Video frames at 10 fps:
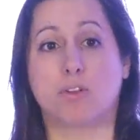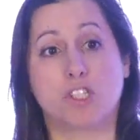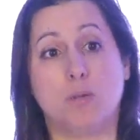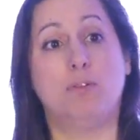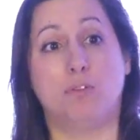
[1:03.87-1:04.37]
on
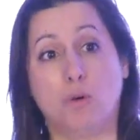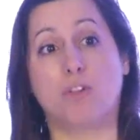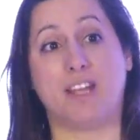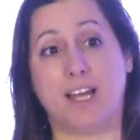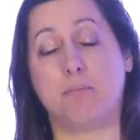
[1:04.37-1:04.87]
top of
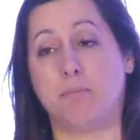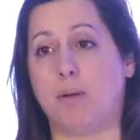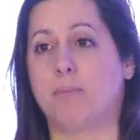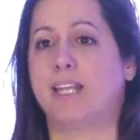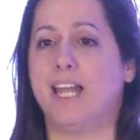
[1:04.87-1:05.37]
all of that
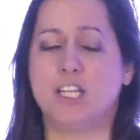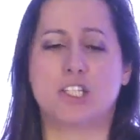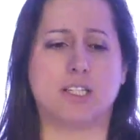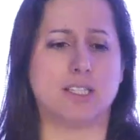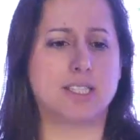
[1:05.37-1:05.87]

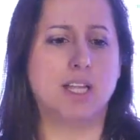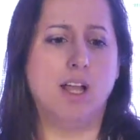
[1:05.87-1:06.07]
publications,